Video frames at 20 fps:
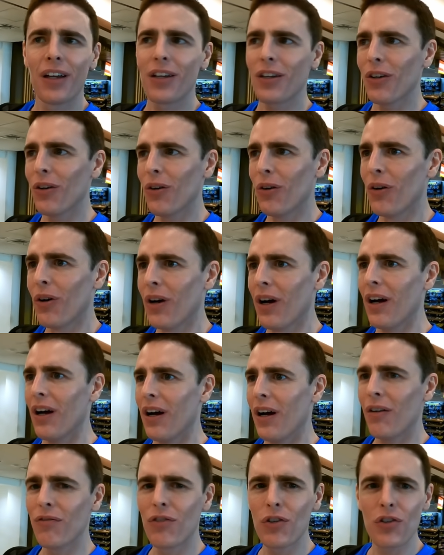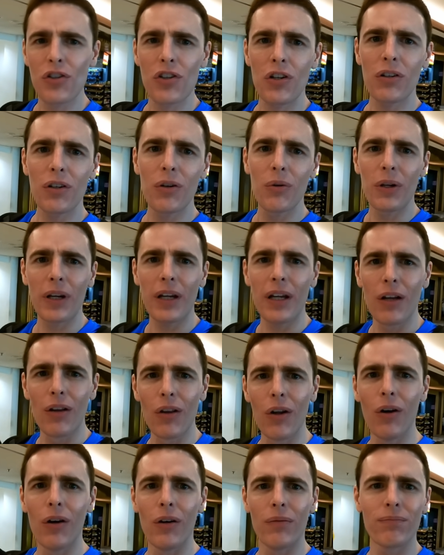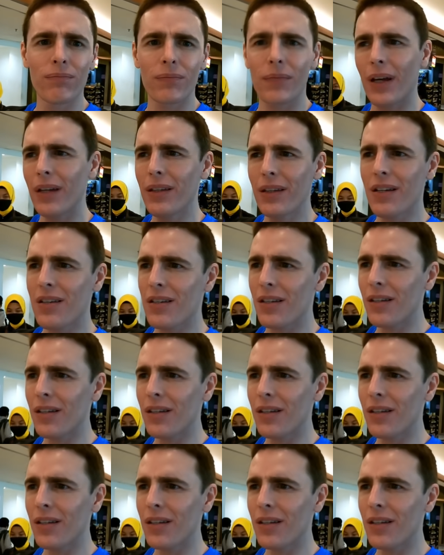You know, I've used Circle K a lot in the